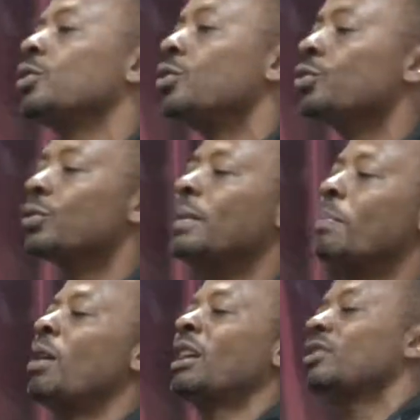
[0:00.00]
to do the
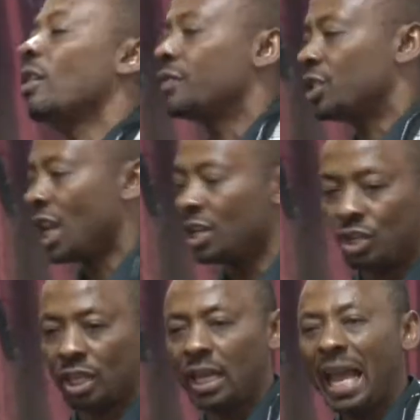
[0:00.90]
part of
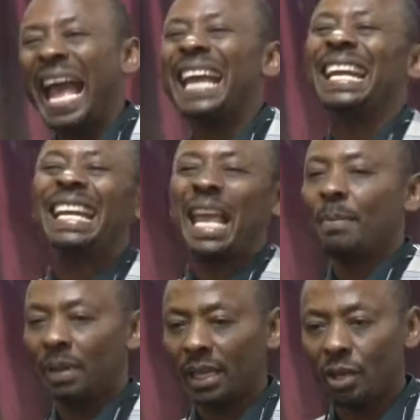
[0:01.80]
changing and
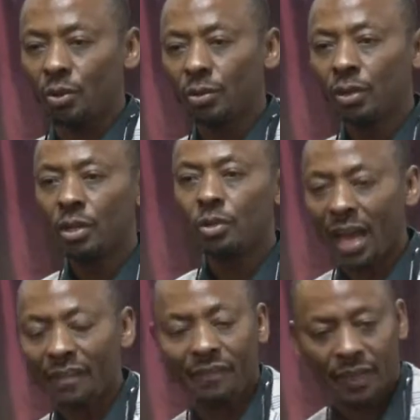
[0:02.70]
enabling you to have